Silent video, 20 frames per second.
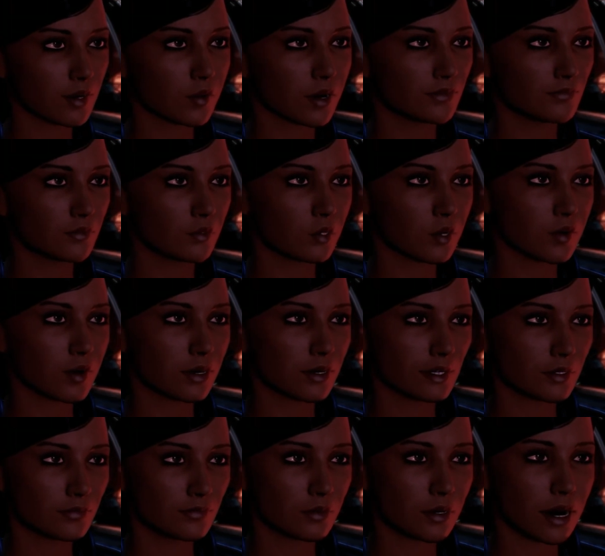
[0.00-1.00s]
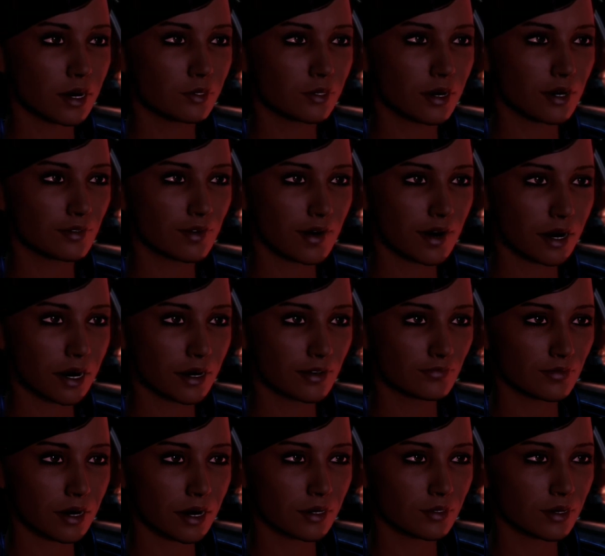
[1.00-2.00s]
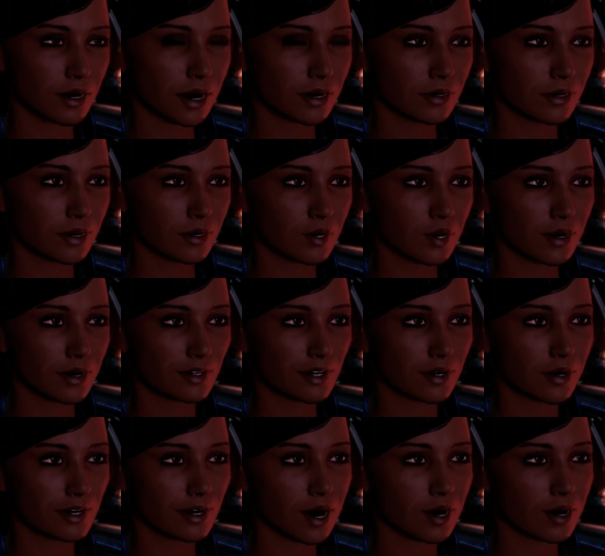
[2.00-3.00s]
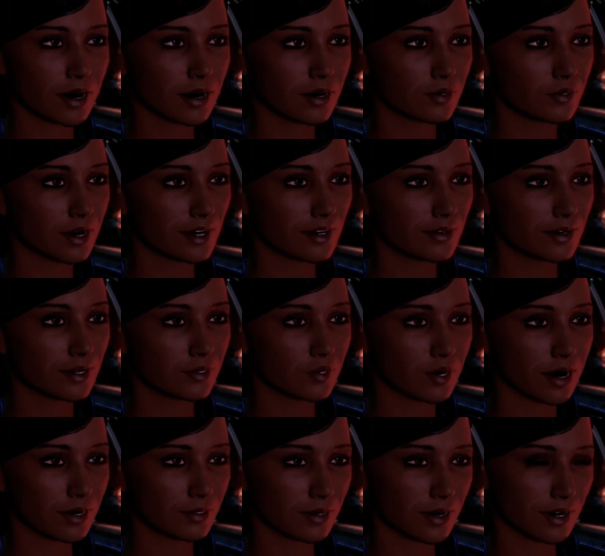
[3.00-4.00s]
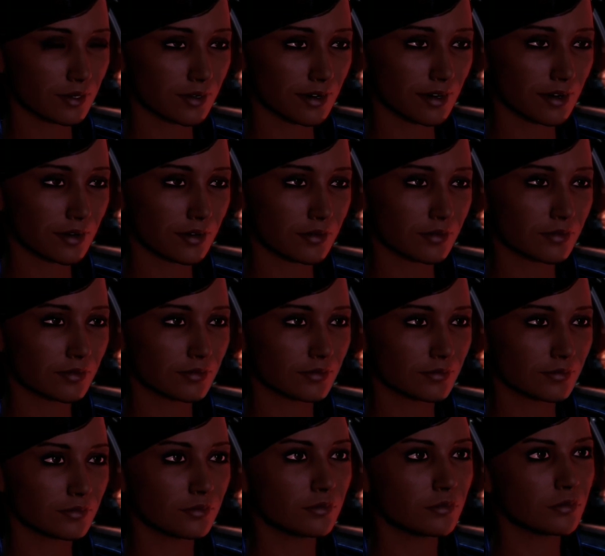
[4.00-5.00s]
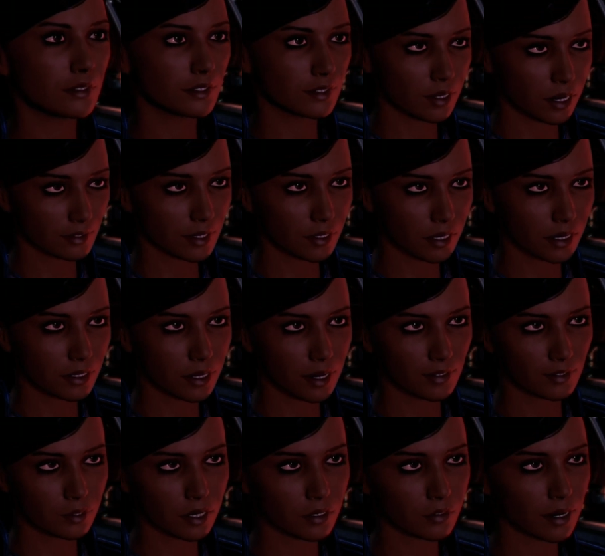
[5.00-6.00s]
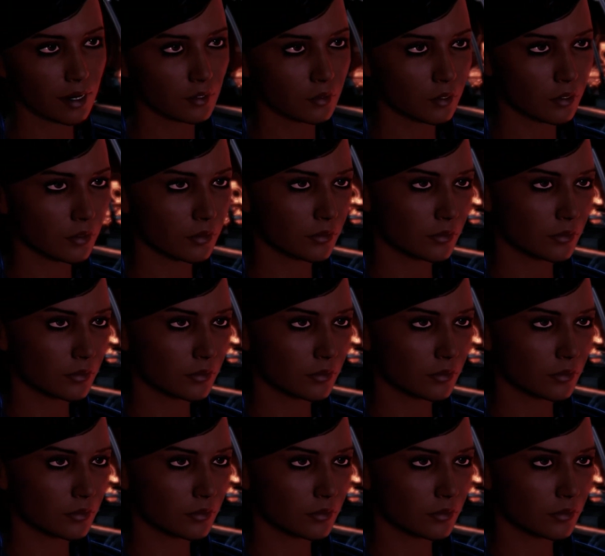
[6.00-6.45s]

them with extrapolations of time lag data to construct a coherent situation GUI. It's an exciting challenge.